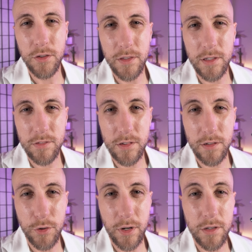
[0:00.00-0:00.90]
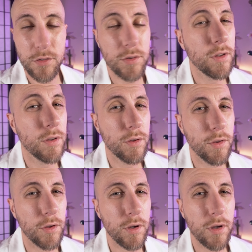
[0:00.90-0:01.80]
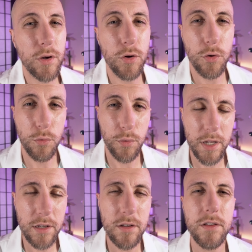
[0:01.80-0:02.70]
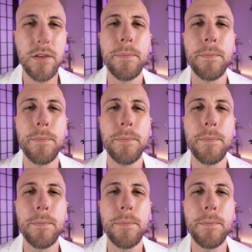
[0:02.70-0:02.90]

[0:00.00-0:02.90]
The inside of your eyes look great.